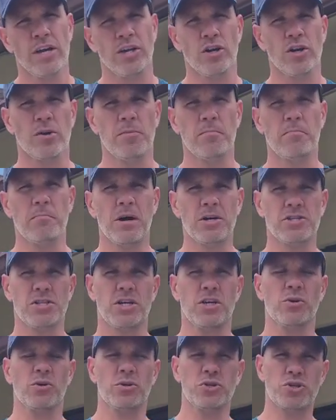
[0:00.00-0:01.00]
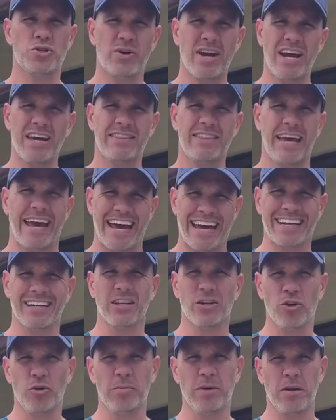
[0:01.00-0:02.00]
your muscular strength and a
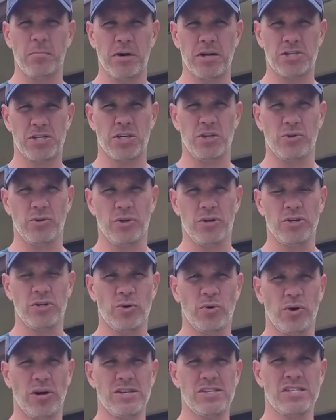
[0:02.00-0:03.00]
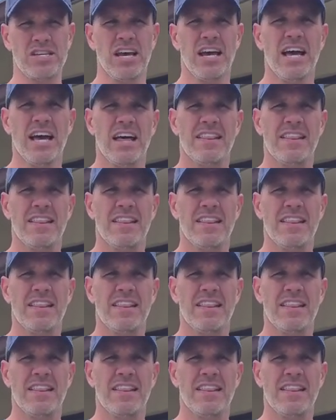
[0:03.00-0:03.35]
little bit of muscular endurance,